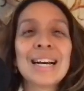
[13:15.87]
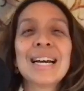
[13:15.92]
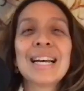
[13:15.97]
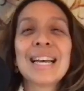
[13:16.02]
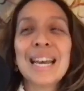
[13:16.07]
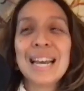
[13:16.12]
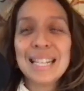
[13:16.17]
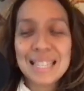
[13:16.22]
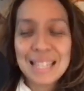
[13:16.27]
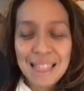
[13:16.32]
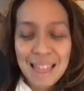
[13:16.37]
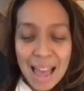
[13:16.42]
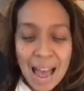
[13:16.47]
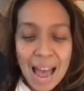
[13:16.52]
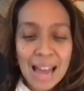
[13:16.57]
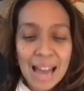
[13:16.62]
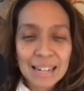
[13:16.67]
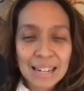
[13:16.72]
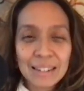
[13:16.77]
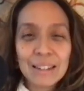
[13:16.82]
it's
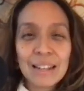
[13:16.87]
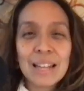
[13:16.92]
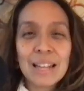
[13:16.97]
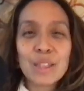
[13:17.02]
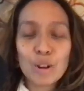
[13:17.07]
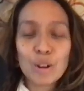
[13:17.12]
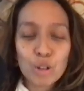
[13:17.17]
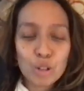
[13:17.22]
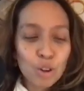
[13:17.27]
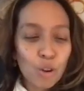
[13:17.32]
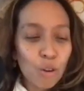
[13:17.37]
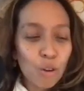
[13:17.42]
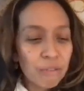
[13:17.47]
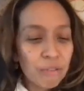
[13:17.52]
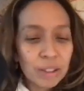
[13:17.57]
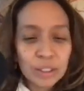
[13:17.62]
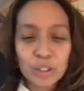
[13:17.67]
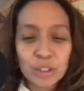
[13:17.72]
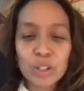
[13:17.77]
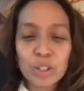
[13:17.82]
that there's no
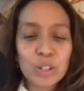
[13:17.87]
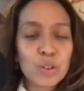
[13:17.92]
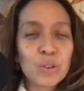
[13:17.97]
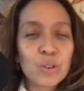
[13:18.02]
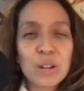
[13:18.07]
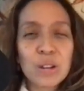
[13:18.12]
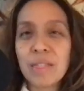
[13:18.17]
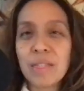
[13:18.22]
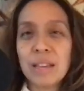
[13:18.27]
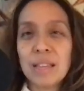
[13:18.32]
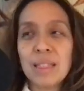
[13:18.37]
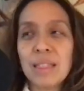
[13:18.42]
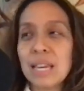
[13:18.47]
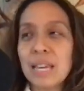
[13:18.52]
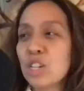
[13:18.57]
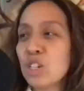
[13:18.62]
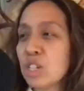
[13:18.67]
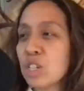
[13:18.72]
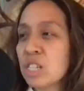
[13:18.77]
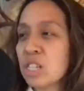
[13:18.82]
filters, no nothing.
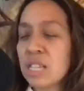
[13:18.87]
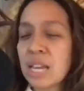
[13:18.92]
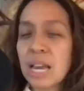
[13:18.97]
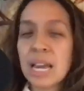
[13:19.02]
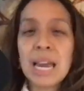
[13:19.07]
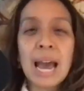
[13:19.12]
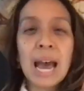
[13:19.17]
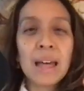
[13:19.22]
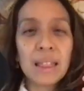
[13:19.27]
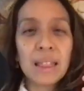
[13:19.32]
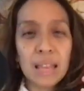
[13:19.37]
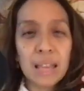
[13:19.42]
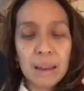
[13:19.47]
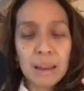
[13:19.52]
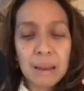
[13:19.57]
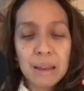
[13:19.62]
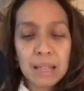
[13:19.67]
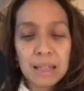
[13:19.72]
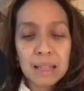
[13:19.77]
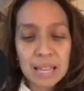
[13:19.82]
They just say how
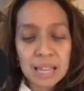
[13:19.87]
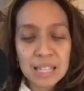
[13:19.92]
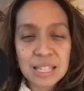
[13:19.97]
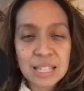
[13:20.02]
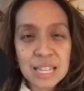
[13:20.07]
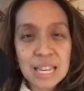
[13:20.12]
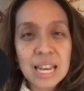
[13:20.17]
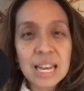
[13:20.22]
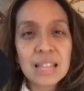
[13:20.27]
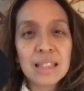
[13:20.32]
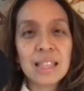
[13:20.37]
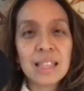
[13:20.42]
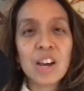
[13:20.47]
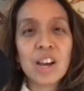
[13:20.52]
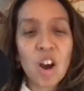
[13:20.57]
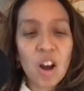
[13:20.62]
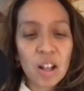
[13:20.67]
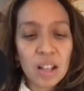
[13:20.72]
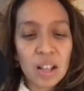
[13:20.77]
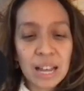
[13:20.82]
they they see it. They
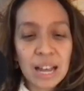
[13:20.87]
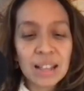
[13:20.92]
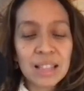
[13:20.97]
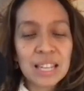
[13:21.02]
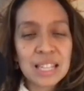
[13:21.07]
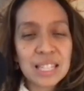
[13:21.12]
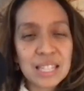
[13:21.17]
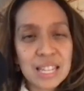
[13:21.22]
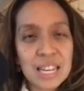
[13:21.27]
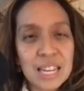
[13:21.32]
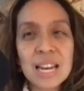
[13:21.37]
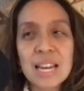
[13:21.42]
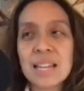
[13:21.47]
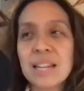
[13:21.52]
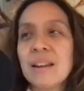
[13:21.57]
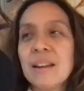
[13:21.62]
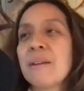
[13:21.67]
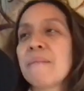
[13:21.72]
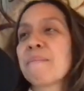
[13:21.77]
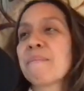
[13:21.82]
call it how they see it.
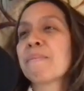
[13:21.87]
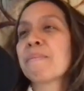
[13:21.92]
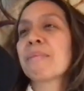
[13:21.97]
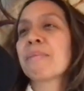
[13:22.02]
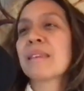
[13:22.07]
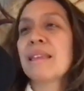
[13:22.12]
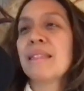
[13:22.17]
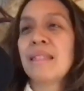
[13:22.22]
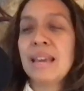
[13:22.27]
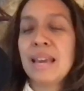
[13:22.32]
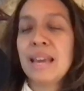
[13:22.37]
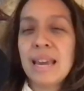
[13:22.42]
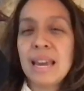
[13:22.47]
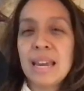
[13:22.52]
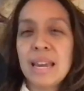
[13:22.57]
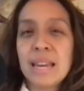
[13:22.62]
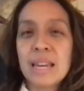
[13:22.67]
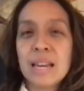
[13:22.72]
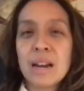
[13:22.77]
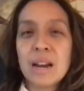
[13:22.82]

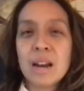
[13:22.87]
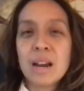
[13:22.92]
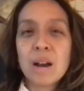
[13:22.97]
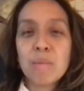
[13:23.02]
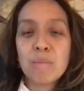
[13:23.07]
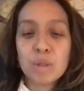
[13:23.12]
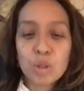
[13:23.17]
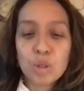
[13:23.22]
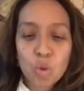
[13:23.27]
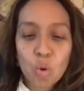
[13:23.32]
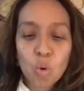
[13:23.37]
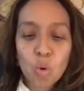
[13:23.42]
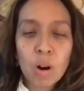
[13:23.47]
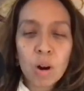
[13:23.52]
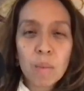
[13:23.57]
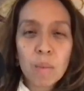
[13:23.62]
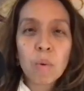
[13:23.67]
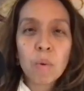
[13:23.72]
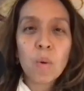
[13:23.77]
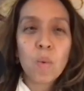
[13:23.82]
They
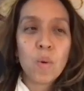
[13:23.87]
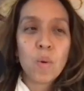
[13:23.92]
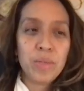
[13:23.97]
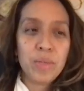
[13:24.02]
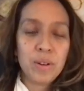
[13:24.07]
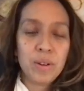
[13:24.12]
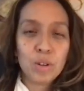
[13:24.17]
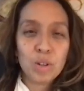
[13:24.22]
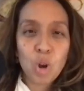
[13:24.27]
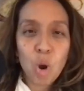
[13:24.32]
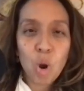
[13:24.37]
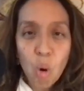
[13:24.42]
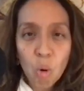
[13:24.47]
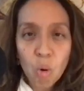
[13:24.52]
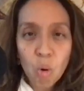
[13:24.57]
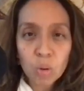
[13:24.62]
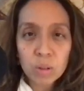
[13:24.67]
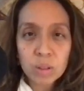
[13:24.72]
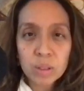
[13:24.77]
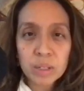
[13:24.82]
absorb what they're
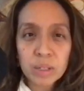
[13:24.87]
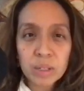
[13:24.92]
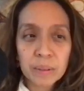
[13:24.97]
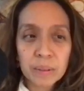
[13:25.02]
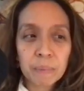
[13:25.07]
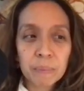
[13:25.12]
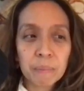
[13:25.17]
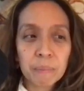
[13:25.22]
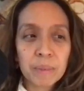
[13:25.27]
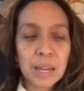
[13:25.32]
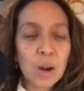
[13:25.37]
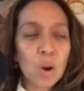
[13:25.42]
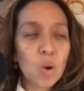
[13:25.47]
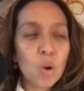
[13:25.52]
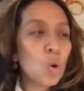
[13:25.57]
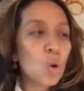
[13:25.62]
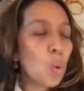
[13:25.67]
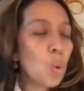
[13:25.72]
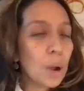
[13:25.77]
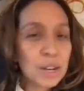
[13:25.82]
told. They don't
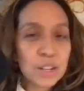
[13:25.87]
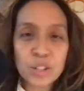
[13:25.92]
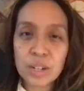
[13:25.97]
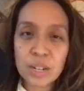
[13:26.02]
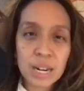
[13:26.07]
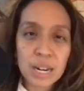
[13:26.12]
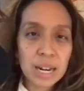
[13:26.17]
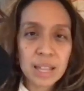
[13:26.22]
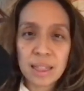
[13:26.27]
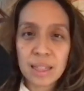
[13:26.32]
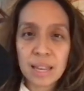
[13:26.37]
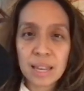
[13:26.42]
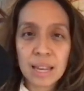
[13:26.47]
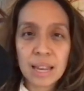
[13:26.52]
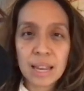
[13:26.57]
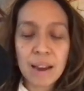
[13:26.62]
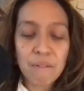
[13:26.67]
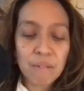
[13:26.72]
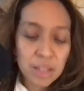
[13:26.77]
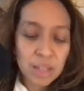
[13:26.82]
question anything.
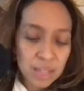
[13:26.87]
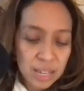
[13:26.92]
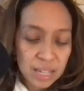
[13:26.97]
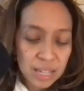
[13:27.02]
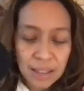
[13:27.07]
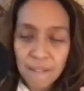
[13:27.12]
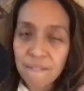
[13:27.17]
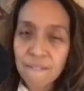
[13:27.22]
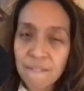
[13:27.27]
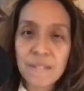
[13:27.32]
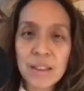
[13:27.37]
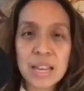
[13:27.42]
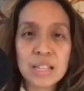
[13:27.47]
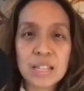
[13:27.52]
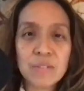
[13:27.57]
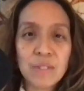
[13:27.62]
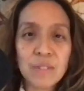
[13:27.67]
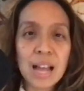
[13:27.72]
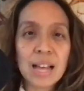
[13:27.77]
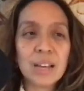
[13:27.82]
Everything's at face
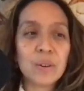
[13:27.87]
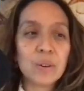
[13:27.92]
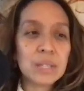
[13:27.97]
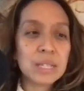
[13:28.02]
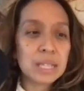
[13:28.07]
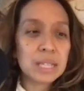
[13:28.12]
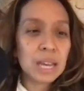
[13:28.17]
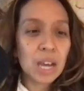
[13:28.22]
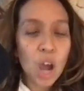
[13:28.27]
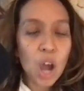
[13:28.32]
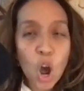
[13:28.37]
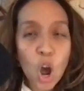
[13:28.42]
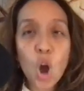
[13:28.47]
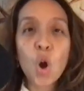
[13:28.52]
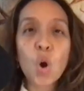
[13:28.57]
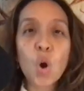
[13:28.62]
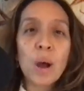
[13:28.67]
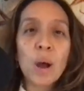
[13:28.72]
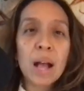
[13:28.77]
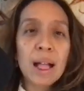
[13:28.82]
value. It's like,
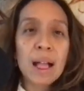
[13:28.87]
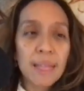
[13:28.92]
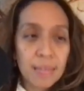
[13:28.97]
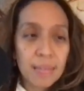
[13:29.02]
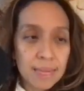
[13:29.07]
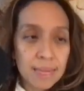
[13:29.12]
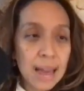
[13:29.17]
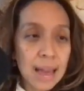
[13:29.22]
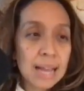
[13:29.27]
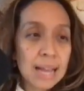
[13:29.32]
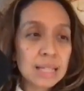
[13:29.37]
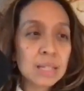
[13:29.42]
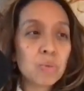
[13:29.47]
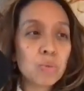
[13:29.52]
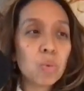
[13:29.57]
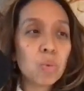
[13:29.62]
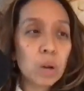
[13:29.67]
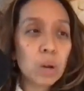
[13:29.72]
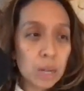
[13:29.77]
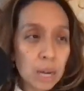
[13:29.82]
oh, that's
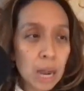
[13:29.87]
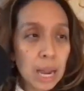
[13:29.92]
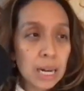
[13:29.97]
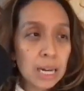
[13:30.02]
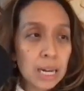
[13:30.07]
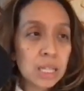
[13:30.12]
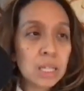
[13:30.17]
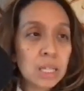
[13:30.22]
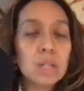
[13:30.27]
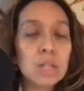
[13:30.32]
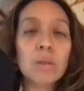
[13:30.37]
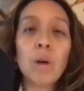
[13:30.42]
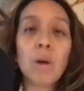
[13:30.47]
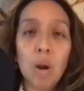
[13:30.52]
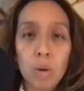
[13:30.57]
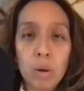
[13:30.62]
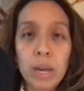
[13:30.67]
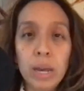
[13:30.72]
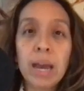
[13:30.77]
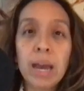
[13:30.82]
what I need to do.
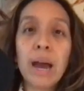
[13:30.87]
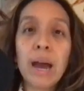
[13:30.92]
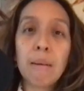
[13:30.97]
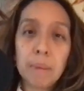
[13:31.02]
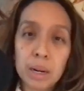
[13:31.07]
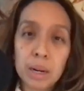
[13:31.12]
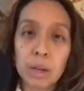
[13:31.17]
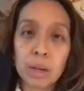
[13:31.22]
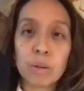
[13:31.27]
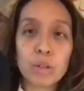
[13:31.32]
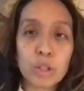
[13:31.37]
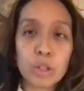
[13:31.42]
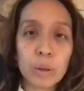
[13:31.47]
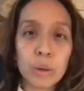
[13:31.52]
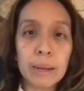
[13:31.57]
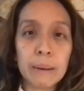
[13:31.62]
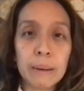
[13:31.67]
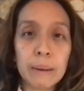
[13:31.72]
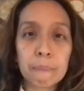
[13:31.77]
Okay, I'm gonna go do it.